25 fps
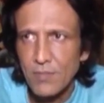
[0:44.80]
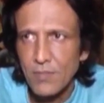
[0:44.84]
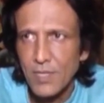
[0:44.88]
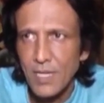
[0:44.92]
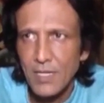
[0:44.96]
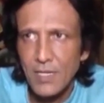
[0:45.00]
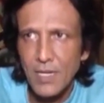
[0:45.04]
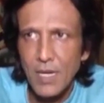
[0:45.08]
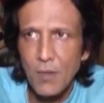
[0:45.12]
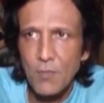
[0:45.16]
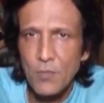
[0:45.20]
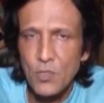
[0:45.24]

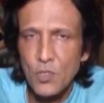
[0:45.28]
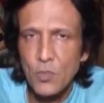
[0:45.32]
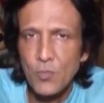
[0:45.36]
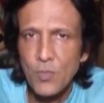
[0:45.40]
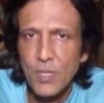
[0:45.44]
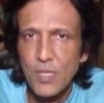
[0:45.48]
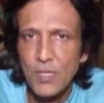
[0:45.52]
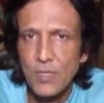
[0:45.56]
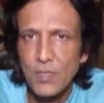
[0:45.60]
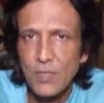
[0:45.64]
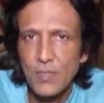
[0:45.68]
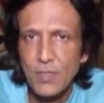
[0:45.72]
that comes to
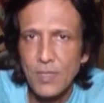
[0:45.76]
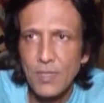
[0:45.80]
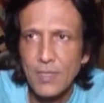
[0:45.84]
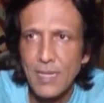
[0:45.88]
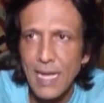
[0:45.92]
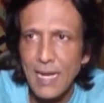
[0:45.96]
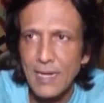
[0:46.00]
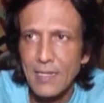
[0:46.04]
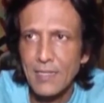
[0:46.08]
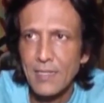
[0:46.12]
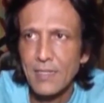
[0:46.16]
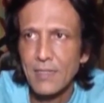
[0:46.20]
me
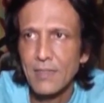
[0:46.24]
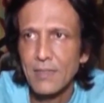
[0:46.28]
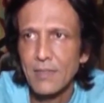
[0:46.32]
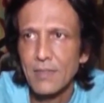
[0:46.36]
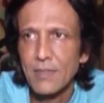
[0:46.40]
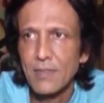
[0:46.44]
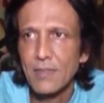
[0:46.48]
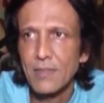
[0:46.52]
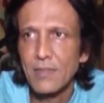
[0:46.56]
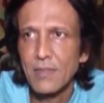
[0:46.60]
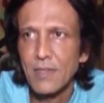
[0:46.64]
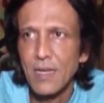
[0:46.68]
in acting
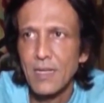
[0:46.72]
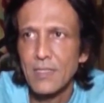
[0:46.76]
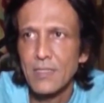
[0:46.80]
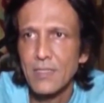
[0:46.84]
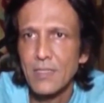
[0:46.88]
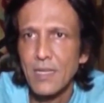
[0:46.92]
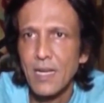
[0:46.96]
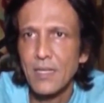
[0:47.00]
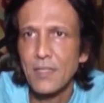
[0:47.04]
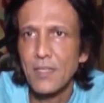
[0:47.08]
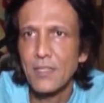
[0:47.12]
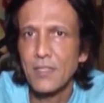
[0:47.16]

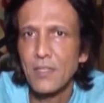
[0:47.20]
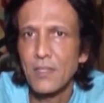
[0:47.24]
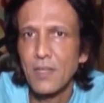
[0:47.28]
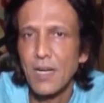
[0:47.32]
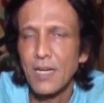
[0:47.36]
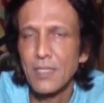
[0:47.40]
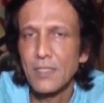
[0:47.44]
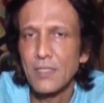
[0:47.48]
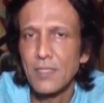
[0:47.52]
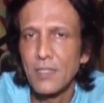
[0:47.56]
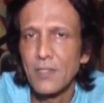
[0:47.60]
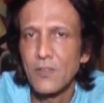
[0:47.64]
as
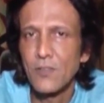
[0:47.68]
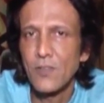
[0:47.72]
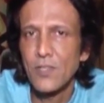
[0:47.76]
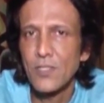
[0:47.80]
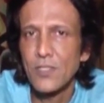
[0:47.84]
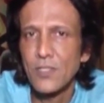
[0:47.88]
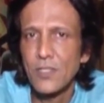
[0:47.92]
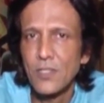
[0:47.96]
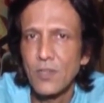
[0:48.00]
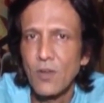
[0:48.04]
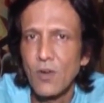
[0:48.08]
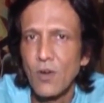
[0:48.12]
either
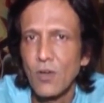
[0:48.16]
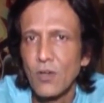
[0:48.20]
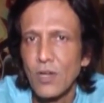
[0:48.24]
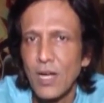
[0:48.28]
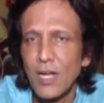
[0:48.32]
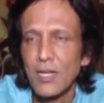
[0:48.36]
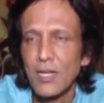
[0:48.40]
interesting or